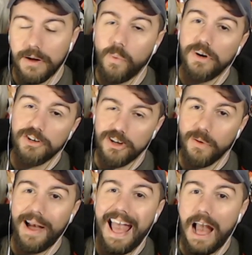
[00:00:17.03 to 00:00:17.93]
I want to
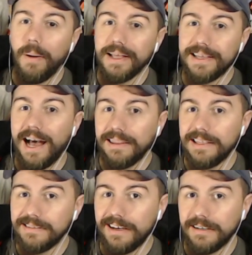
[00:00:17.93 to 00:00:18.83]
show how I got
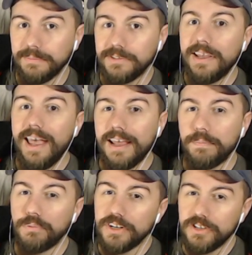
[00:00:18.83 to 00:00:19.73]
these items
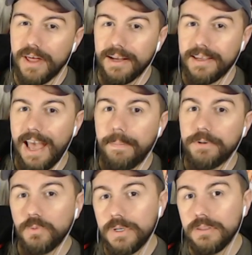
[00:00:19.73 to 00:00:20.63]
and bridge that gap
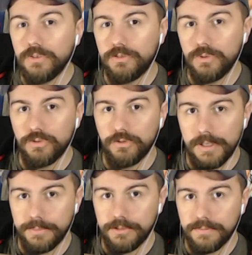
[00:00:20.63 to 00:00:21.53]
between those two
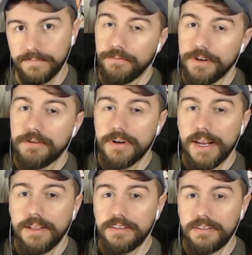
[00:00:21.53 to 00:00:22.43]
streams. I've
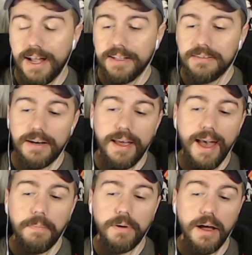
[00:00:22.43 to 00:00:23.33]
recreated the stats that I
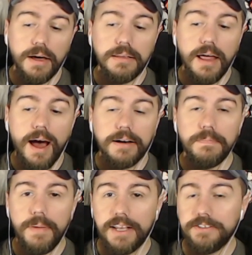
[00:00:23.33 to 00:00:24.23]
had when I
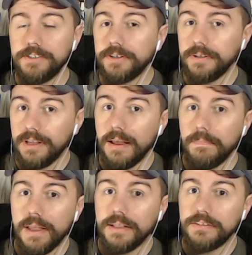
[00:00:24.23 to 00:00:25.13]
unlocked Massacre
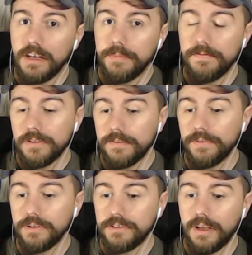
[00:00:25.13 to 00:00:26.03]
Campaign Summit for the
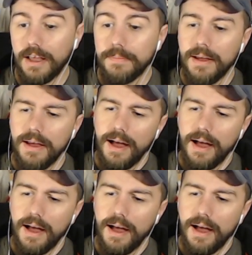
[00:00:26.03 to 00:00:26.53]
first time.